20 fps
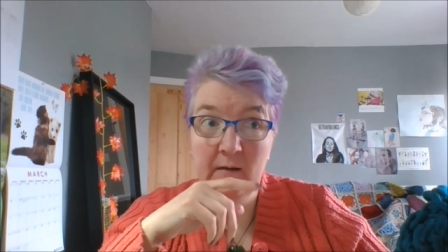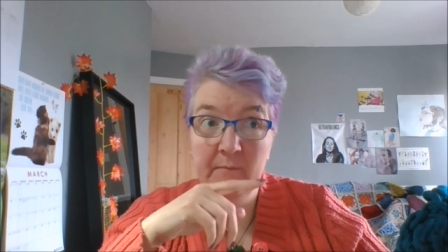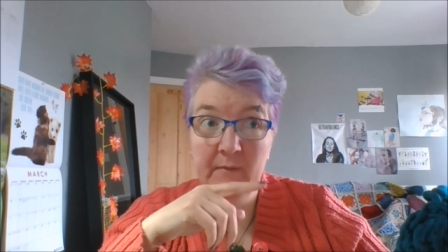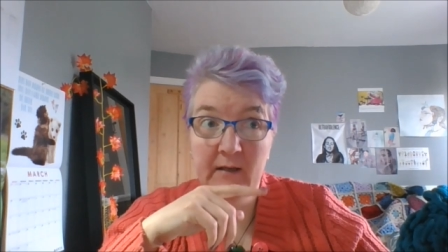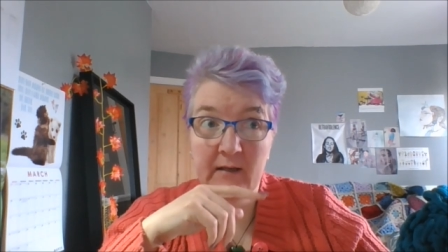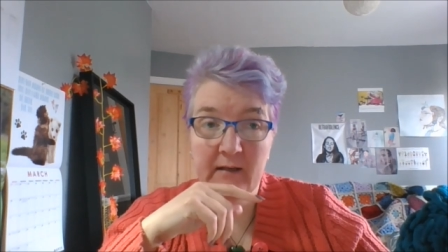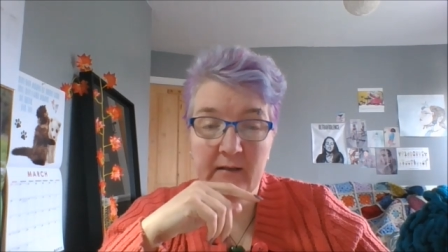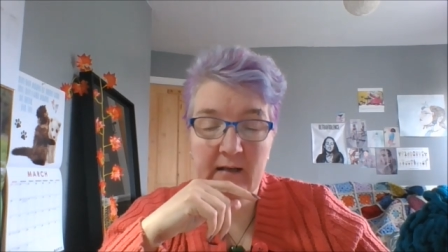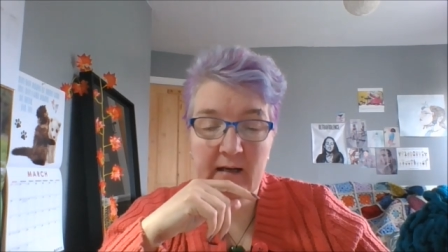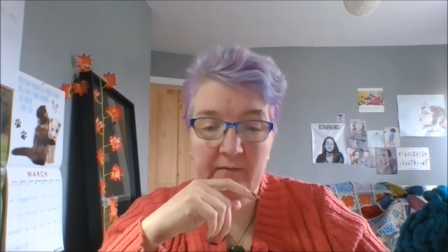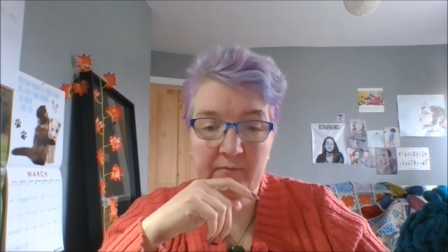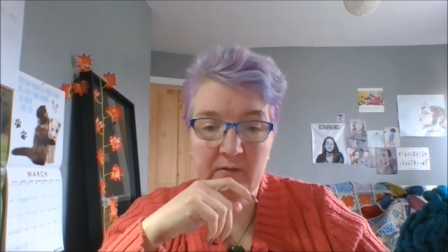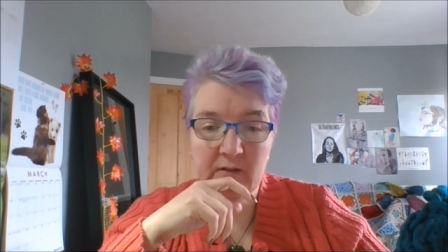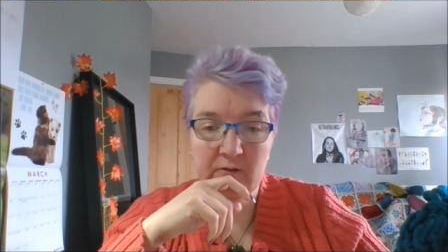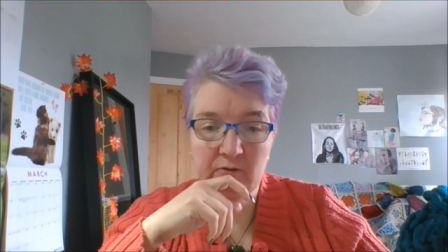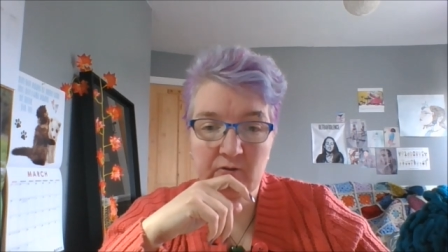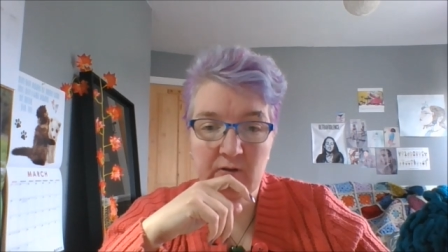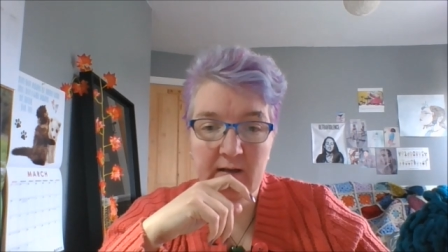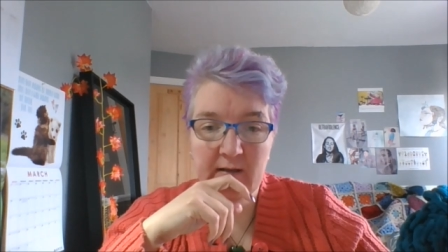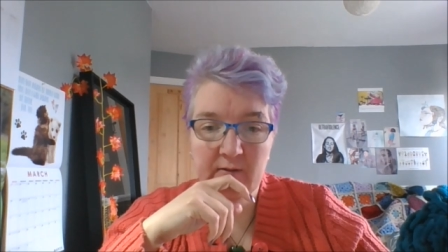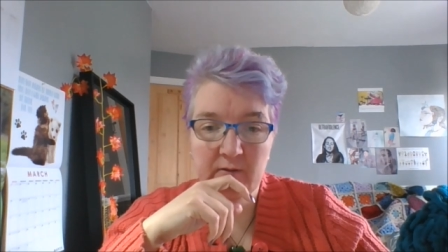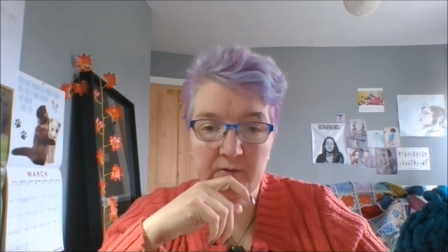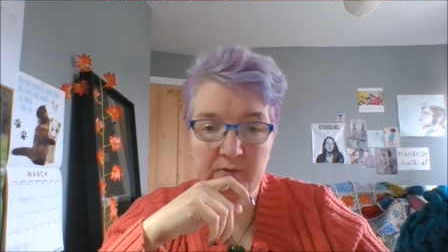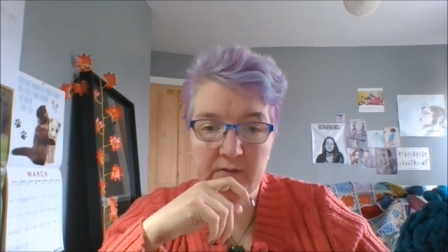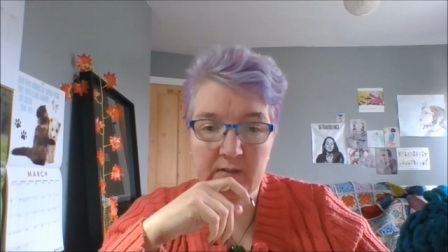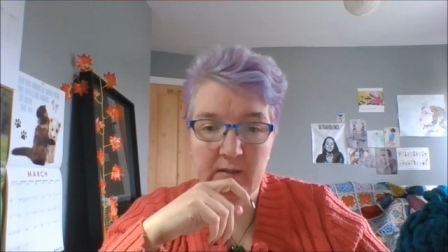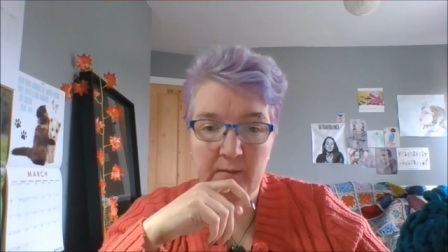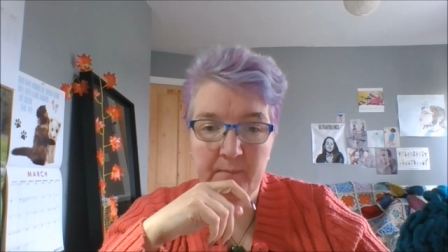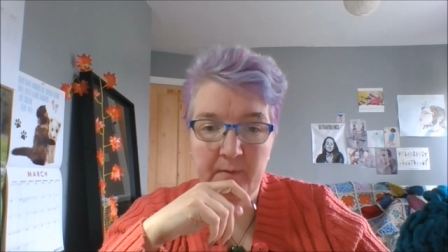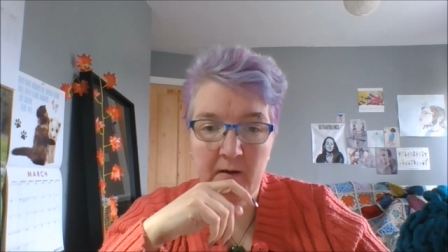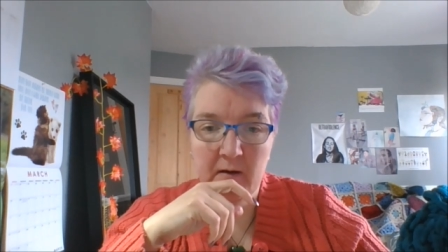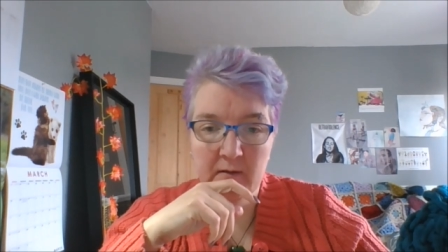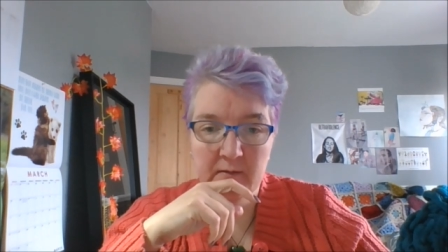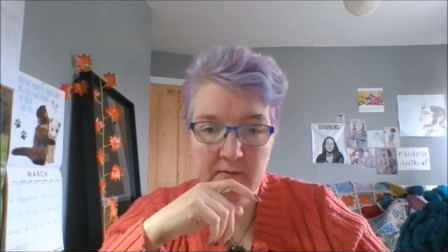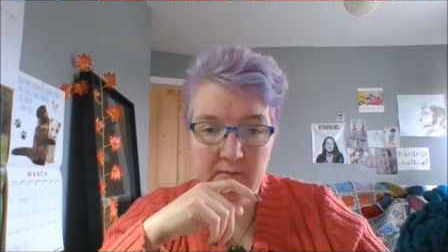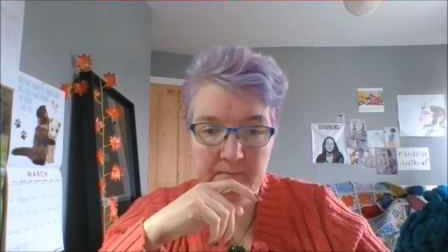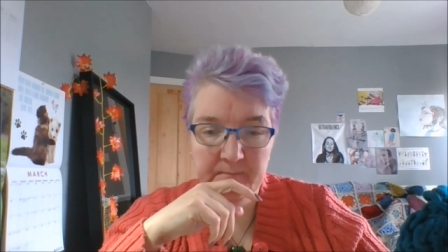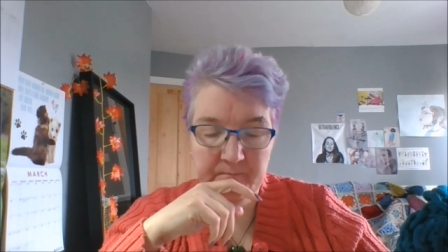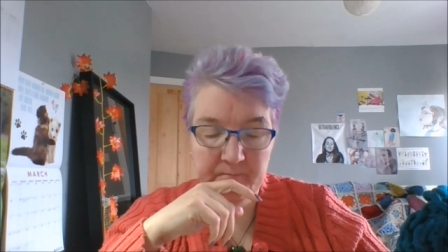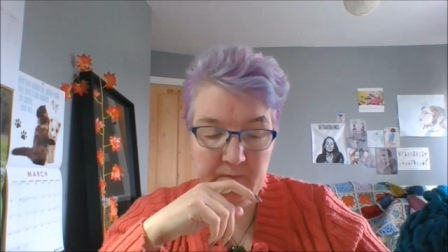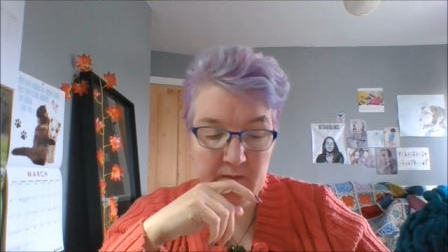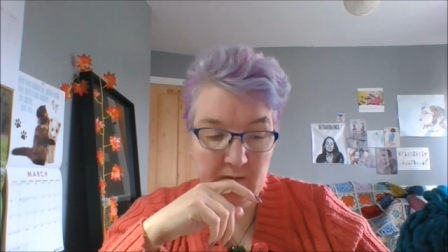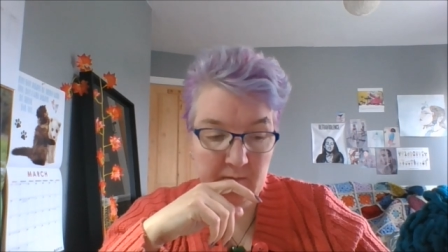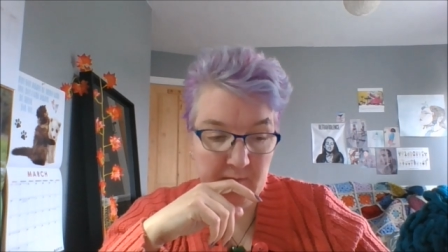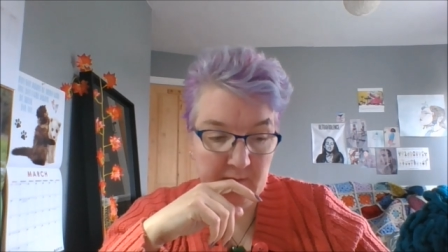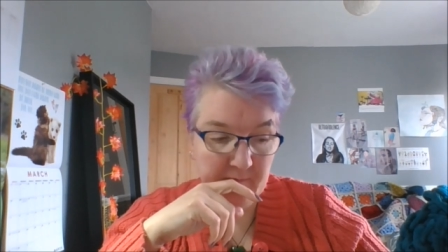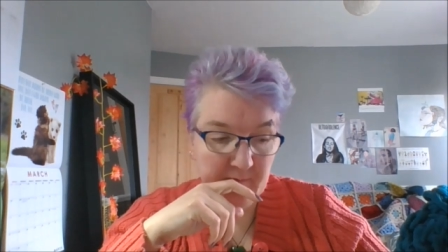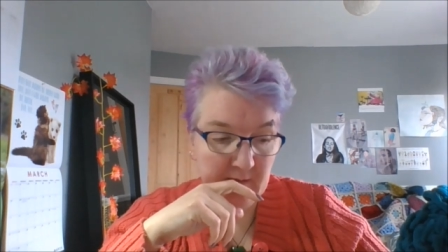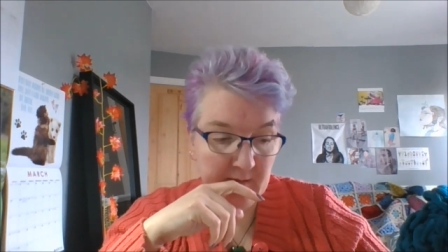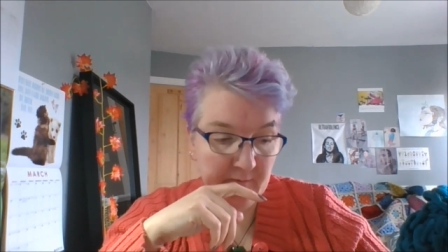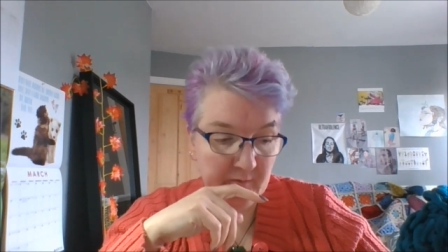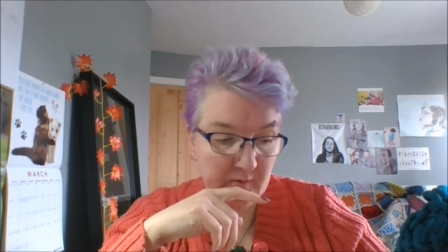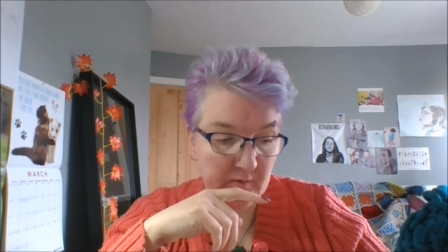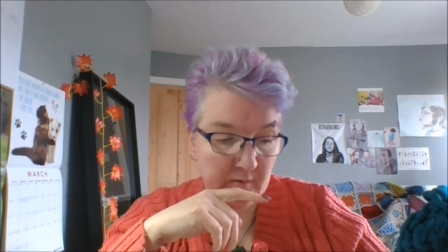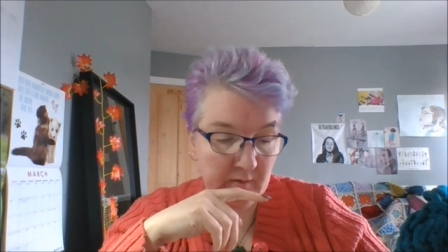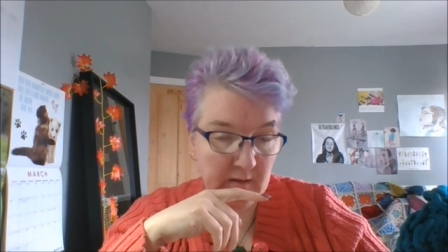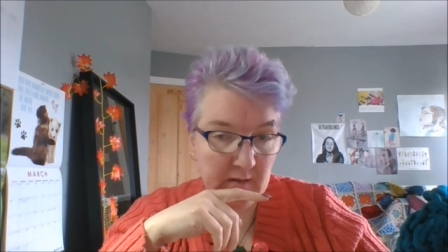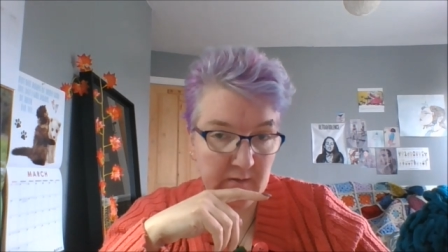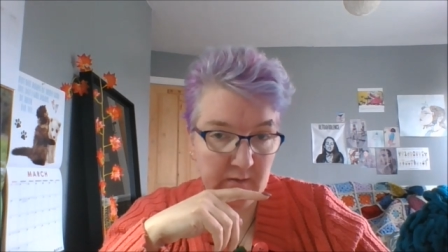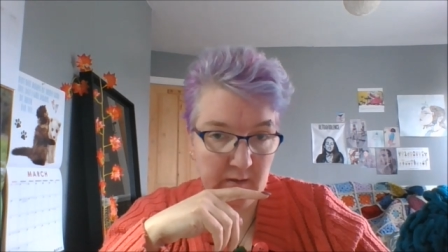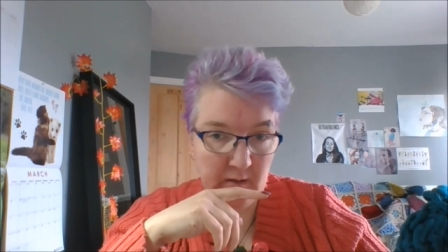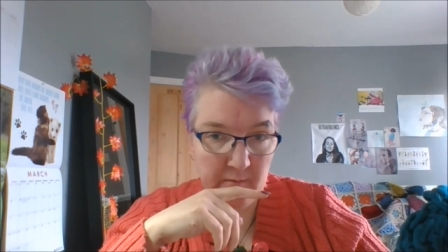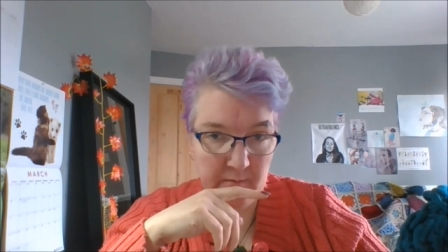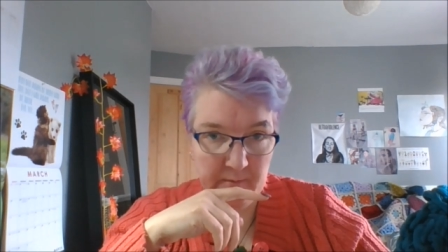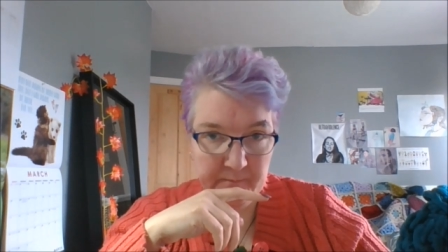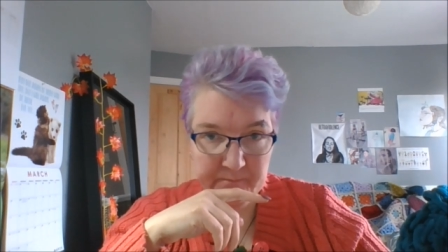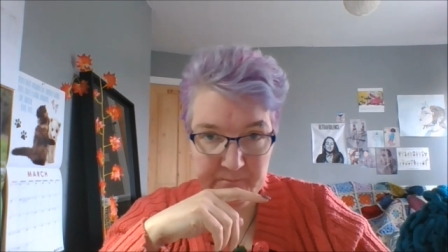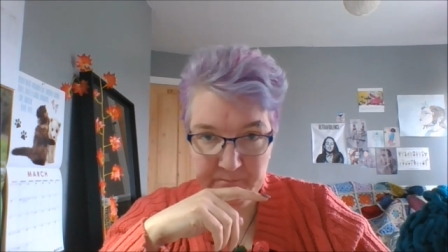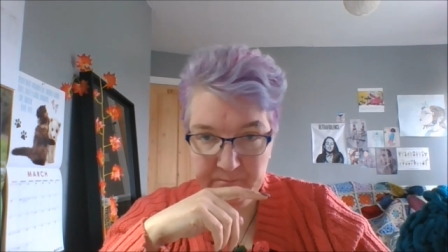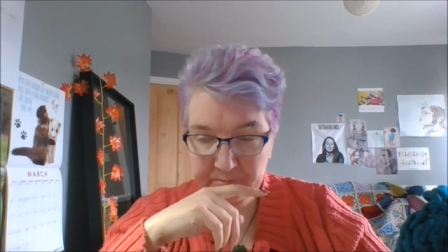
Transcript: I mean, I have done triathlons in the past, about five or so years ago, but